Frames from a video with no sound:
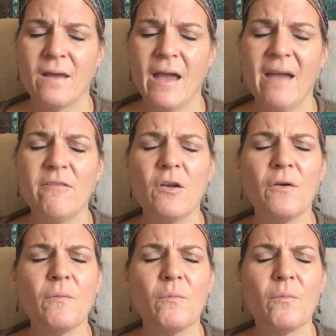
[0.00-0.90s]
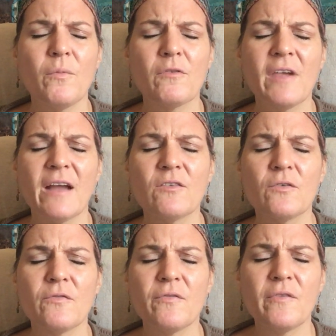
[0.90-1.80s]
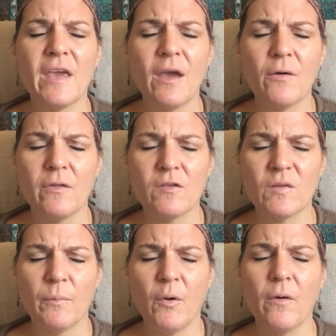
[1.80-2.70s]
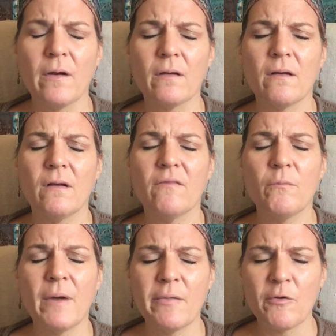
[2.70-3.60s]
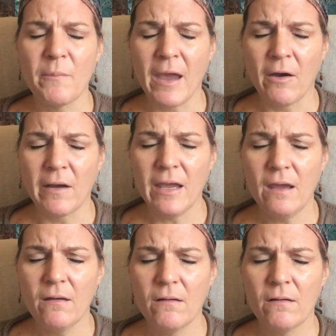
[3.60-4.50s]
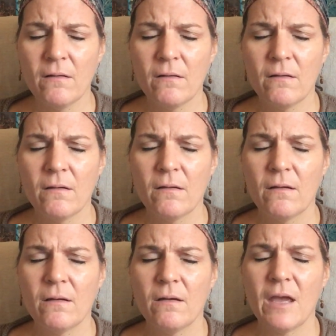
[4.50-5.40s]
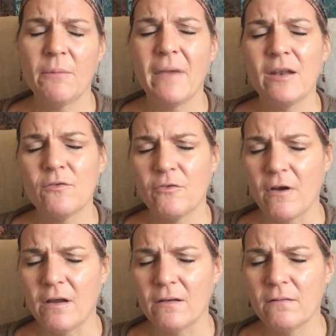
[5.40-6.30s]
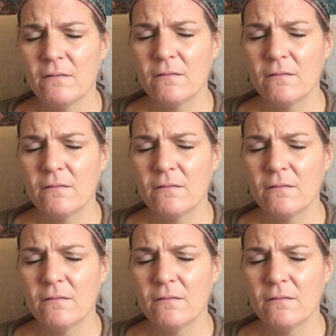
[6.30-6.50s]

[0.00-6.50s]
Have your protector feel the support of Mother Mary and Metatron.